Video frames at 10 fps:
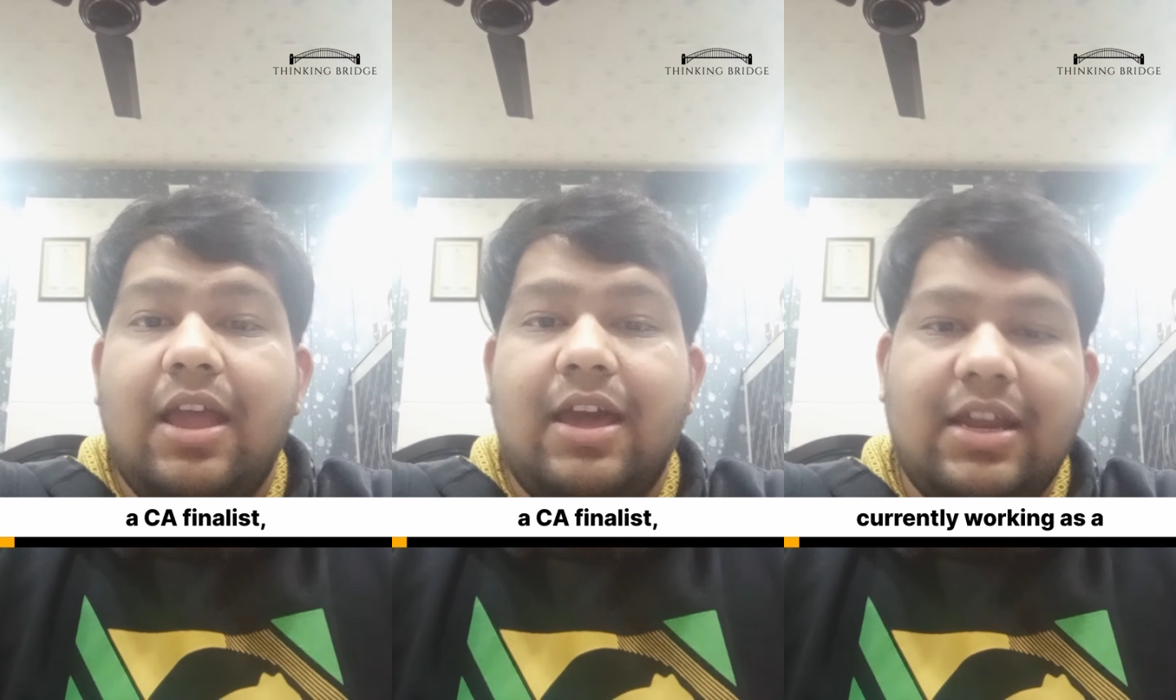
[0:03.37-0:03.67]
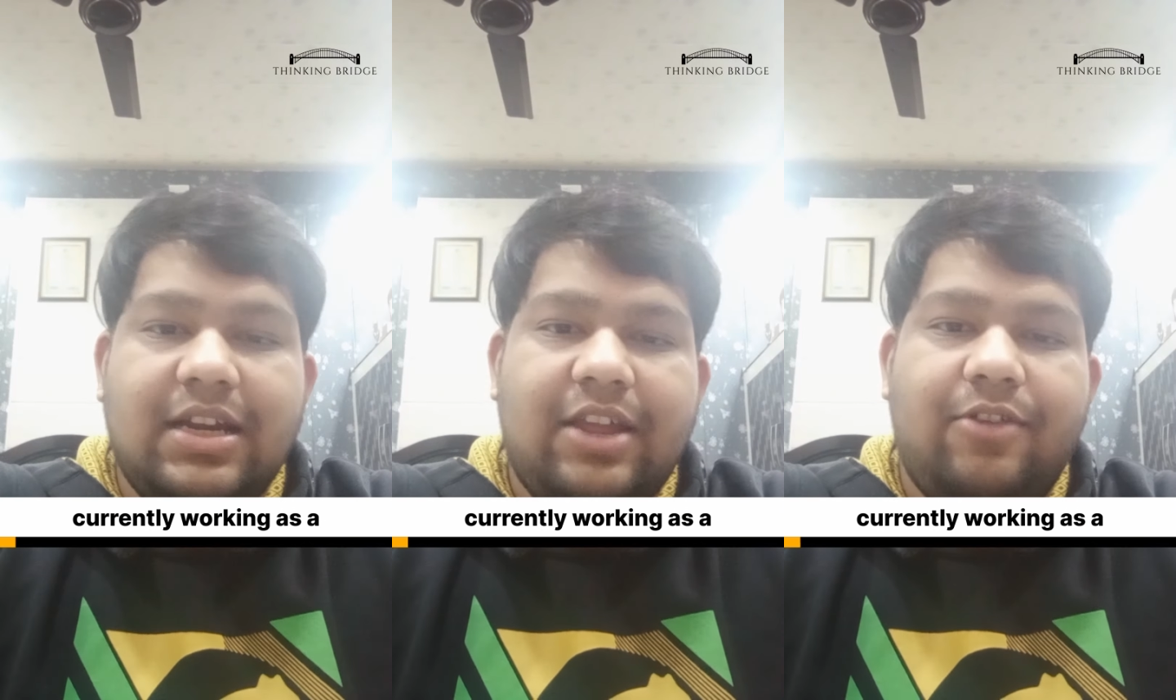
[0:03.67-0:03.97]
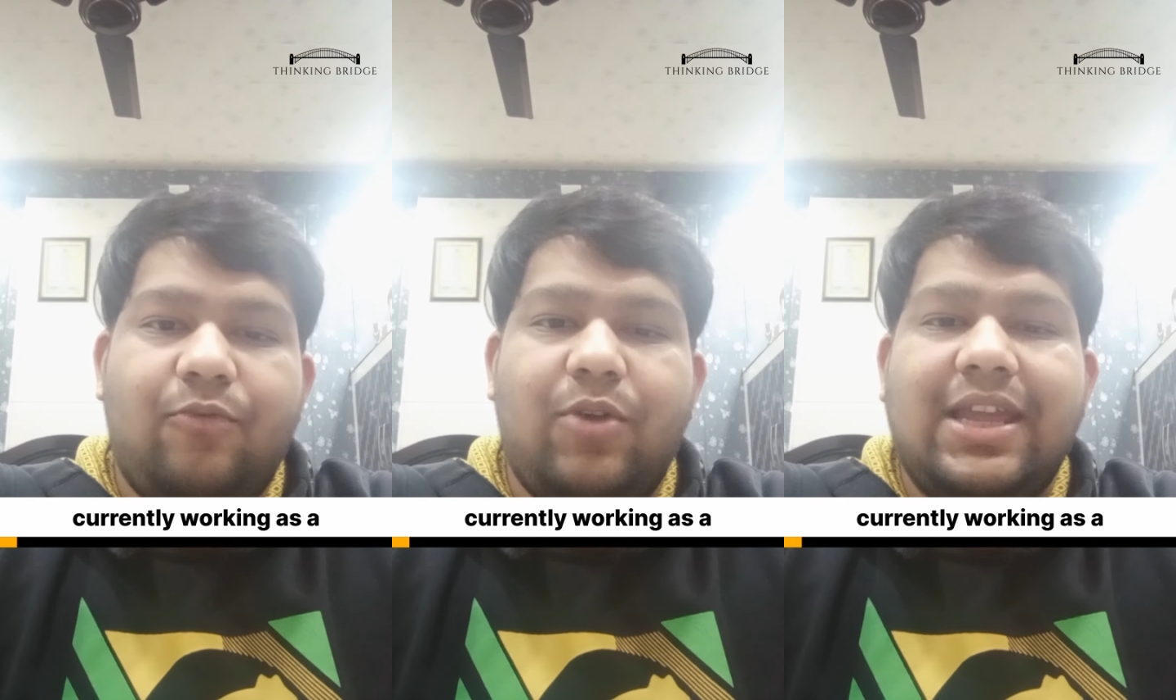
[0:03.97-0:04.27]

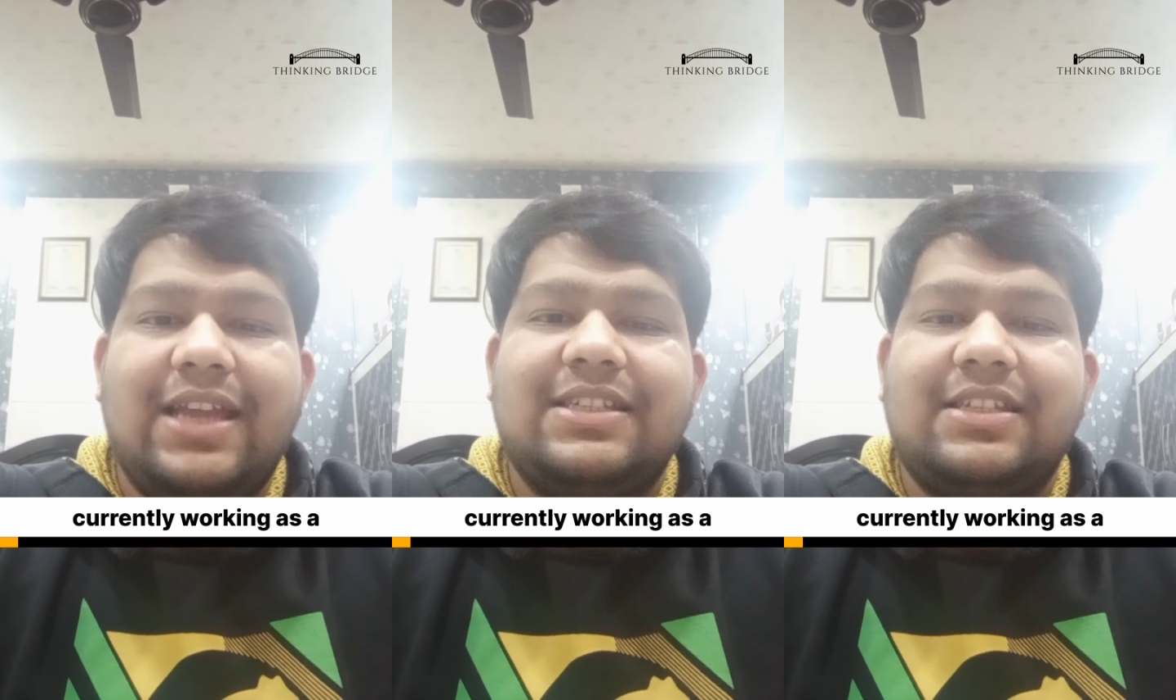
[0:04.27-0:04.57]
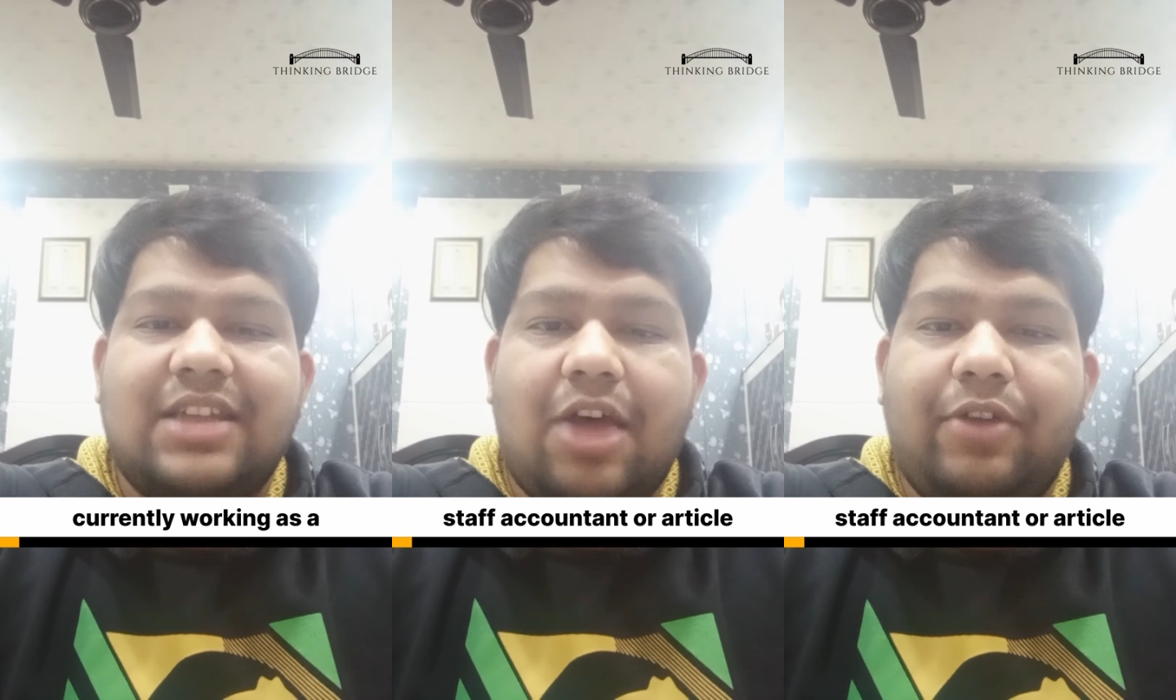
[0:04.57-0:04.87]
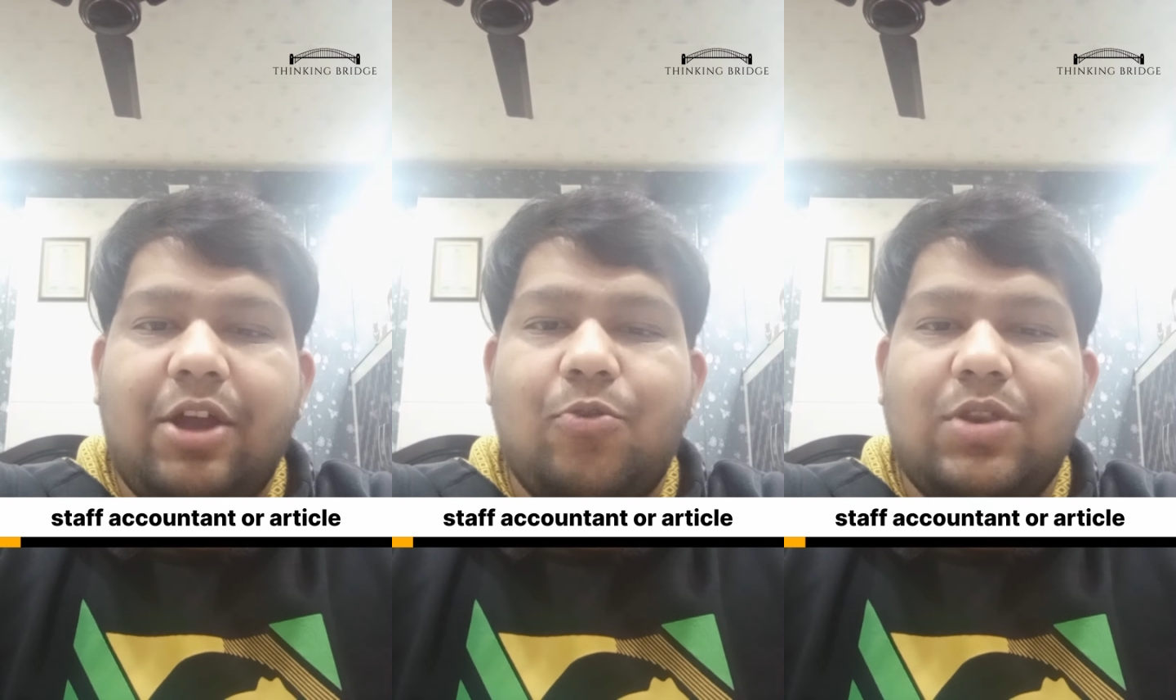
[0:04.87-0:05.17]
currently working as a
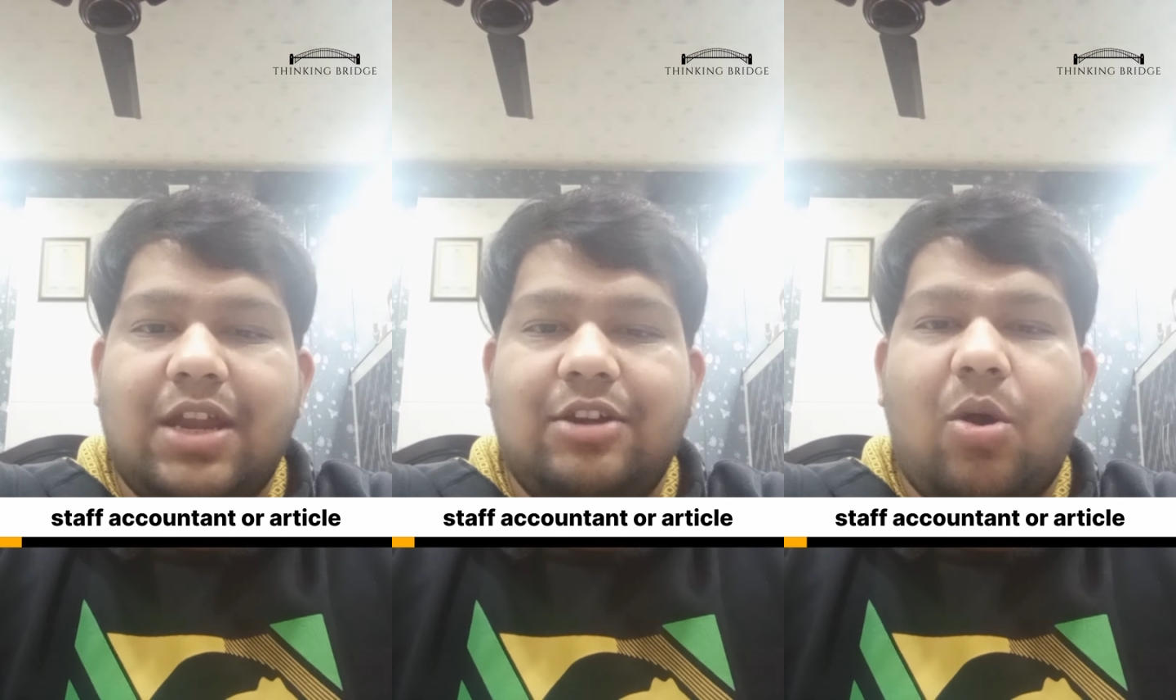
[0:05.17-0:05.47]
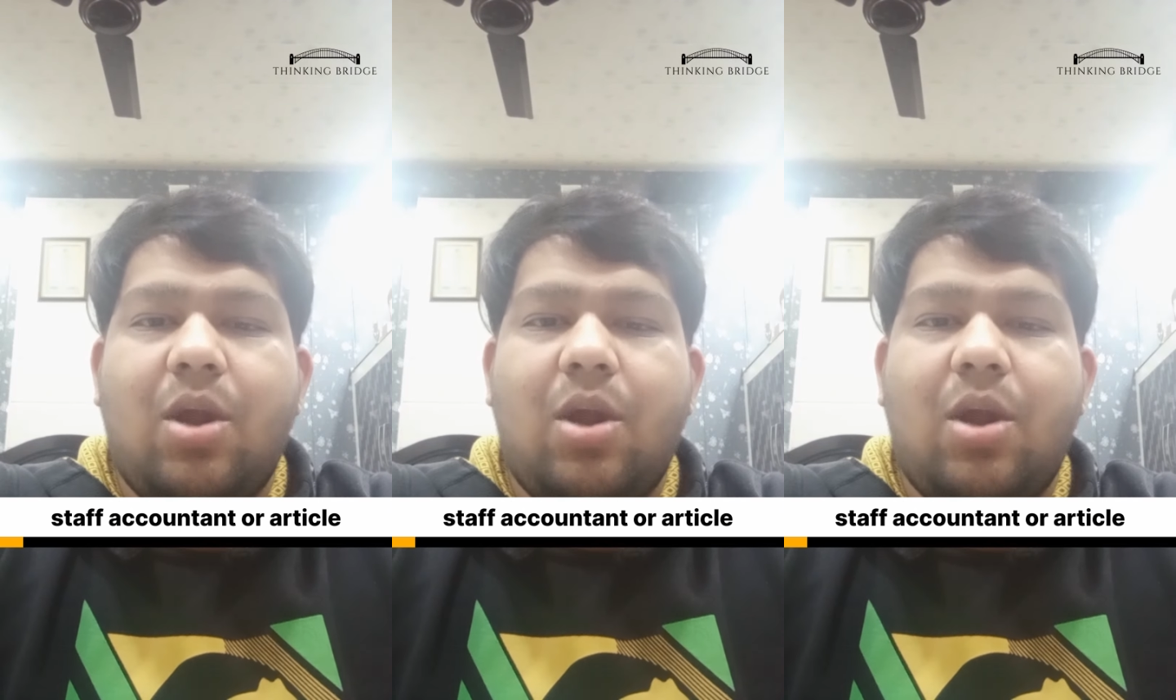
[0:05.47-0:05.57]
staff accountant